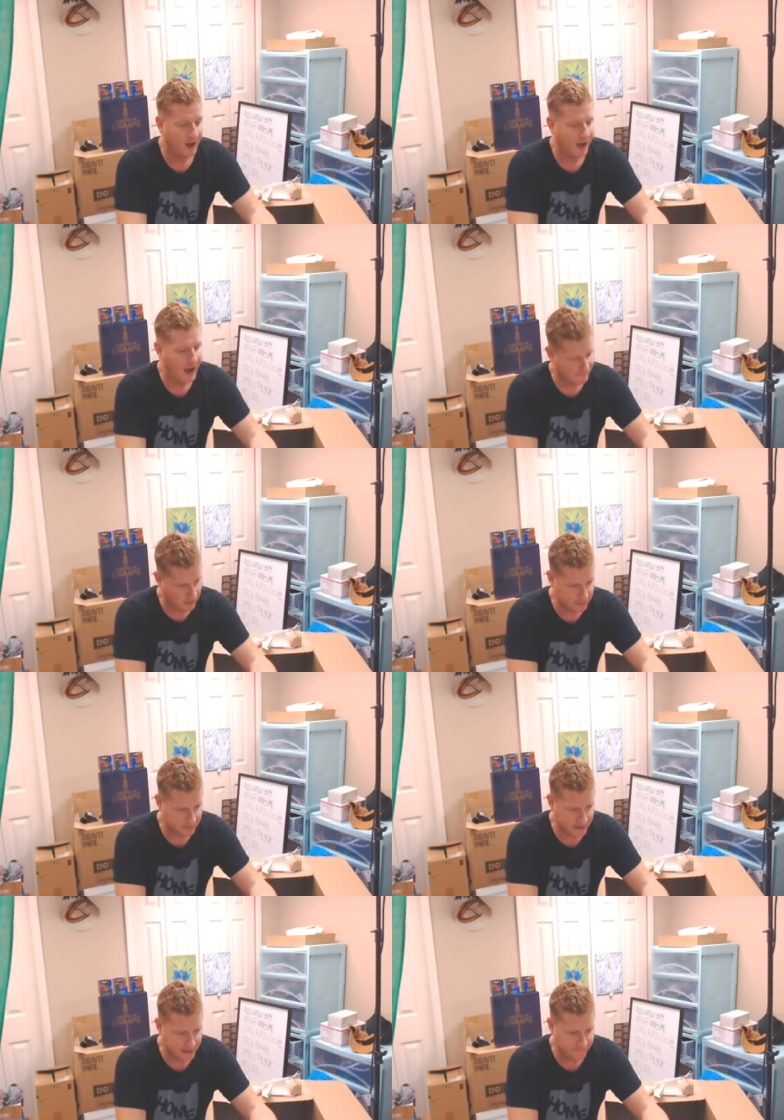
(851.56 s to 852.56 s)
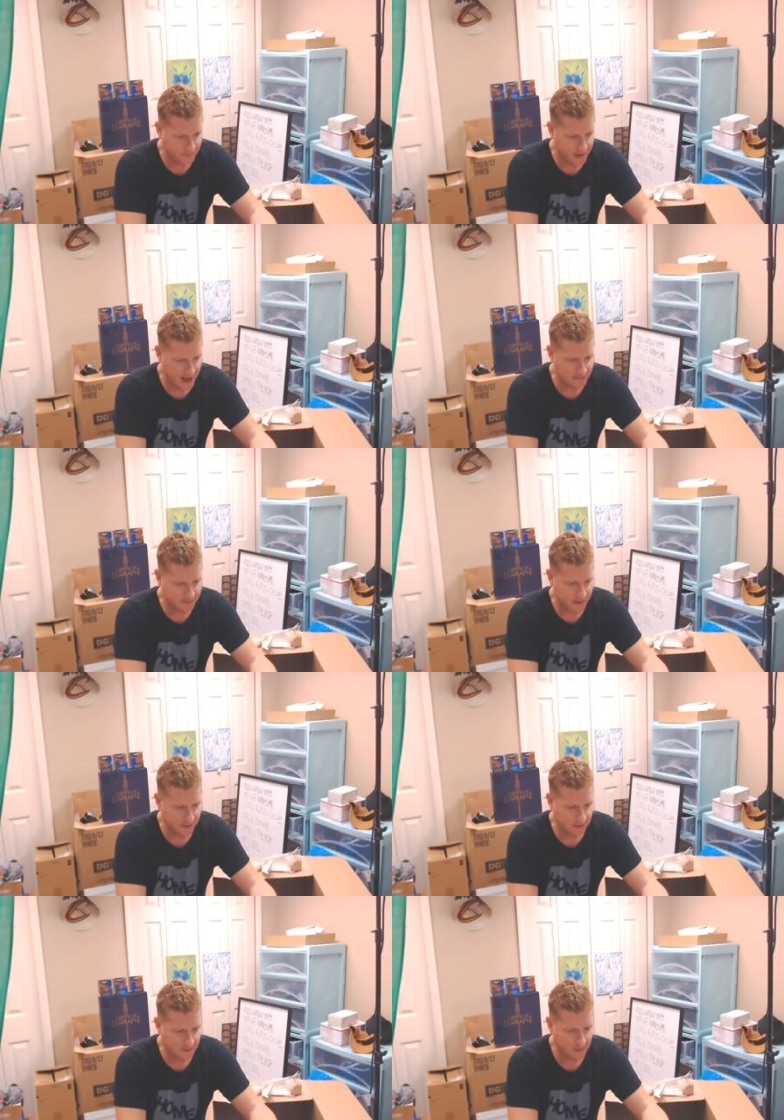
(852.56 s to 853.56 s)
I've heard you state a few times that
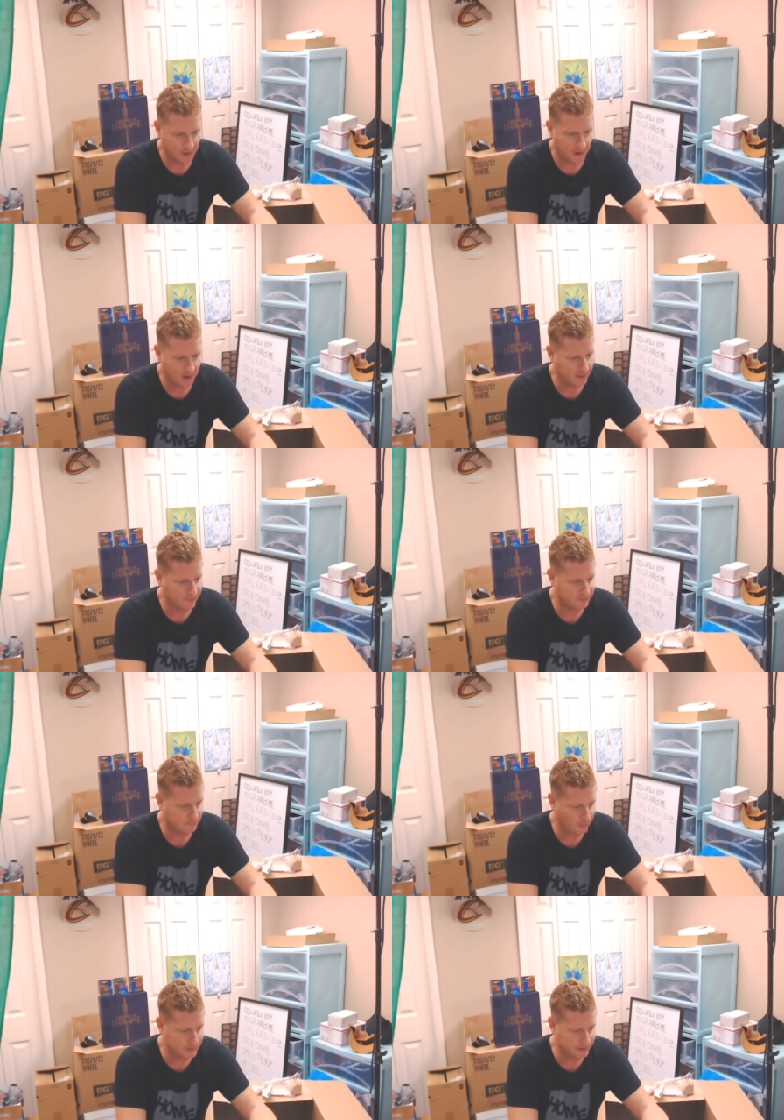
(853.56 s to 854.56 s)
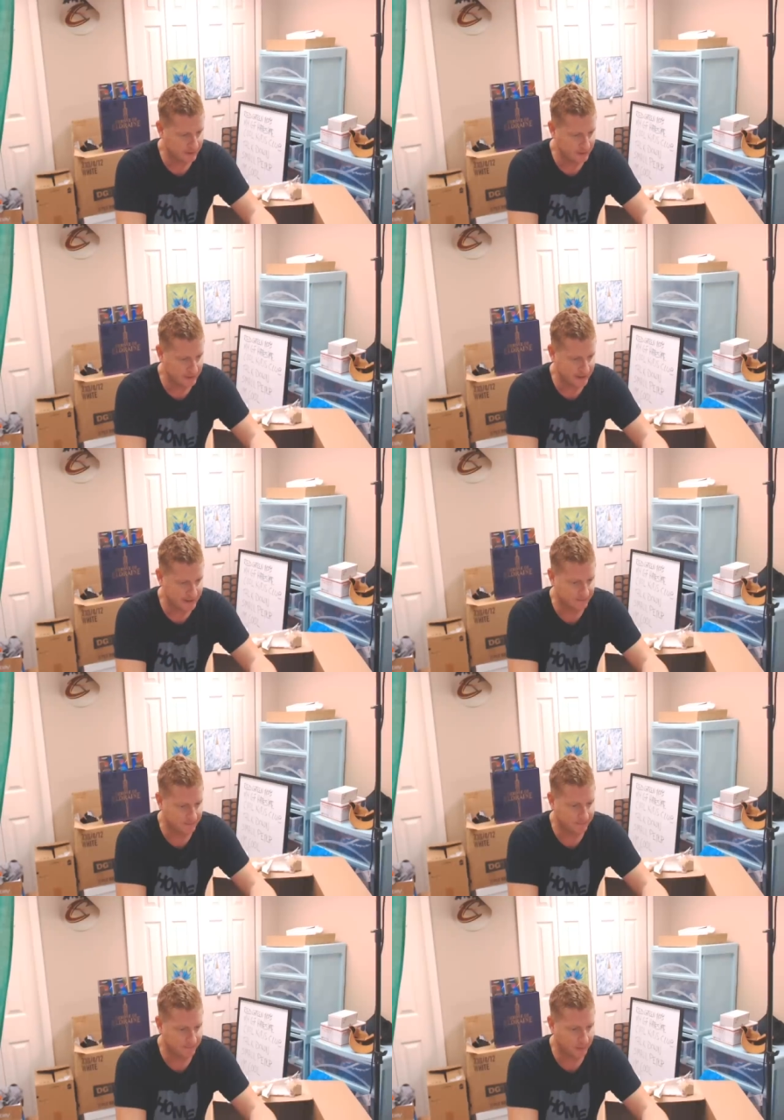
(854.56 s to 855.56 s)
you are a sports enthusiast,
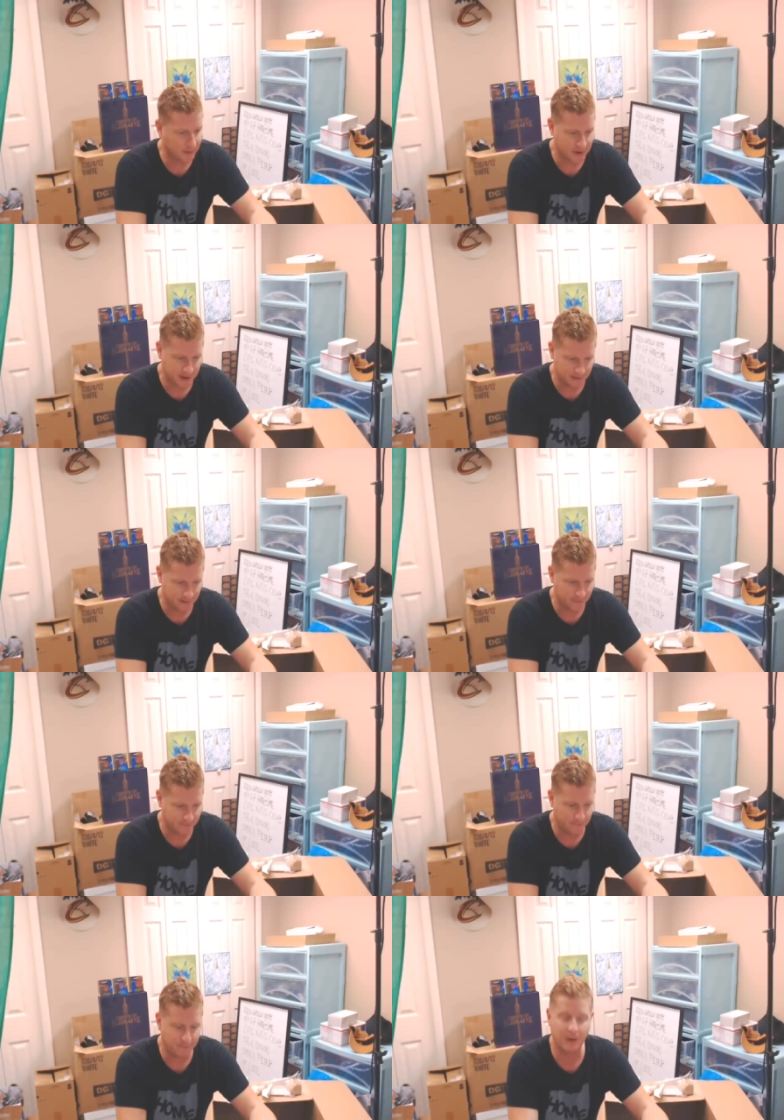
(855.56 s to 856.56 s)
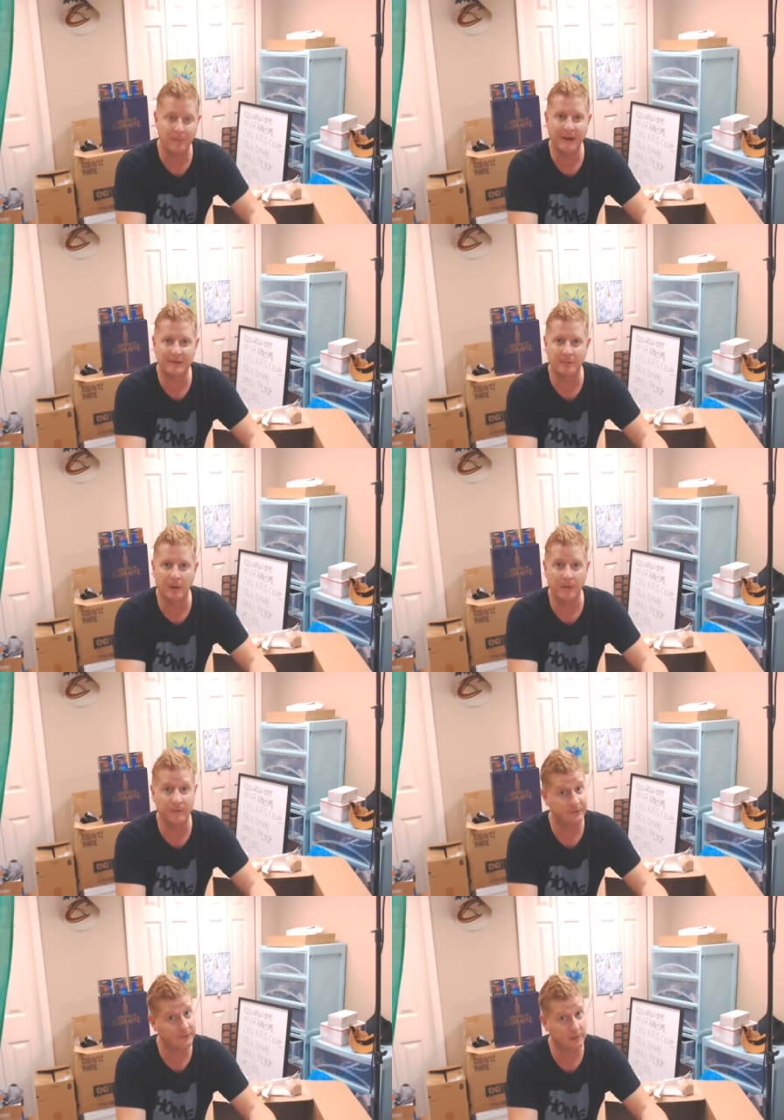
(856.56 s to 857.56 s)
particularly with football and basketball.
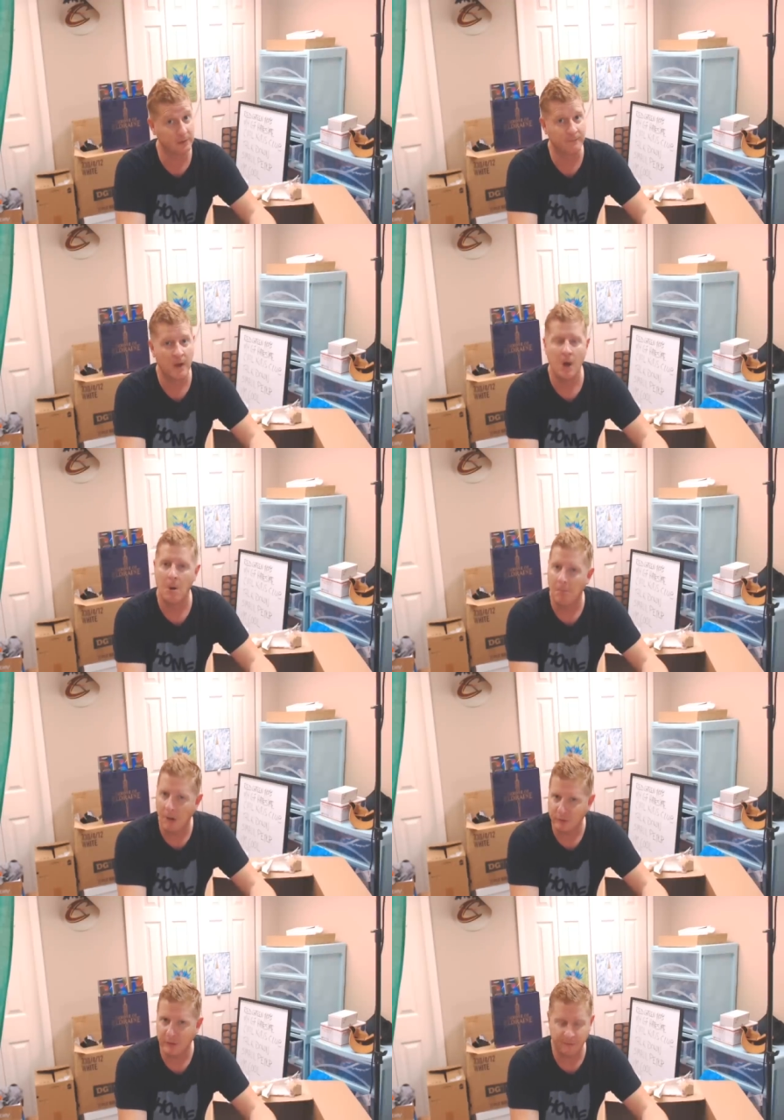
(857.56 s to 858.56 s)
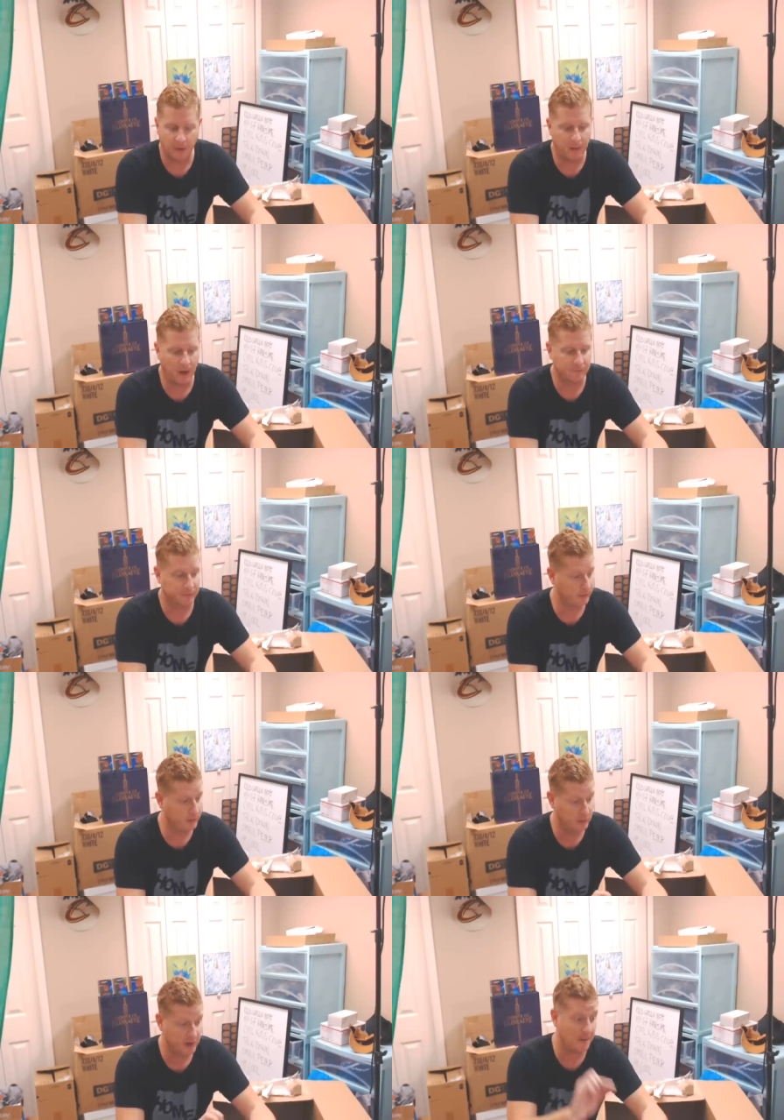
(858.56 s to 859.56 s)
This is true. Mostly football. So
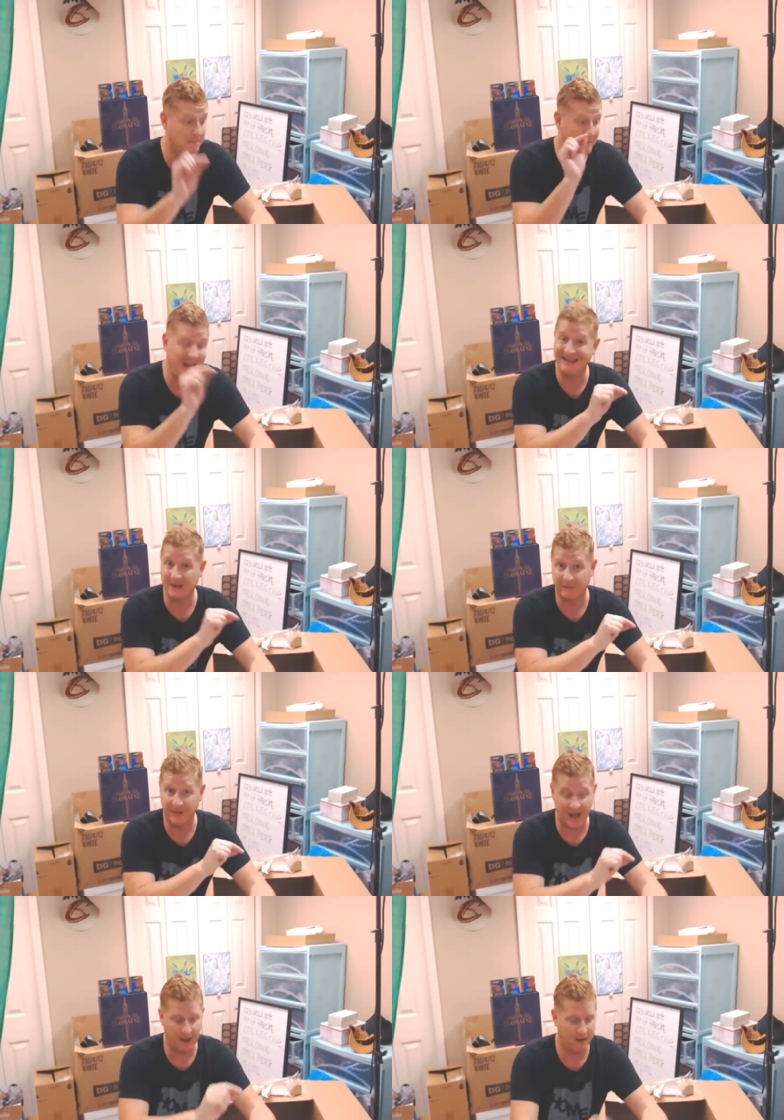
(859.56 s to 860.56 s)
you did amazing with that.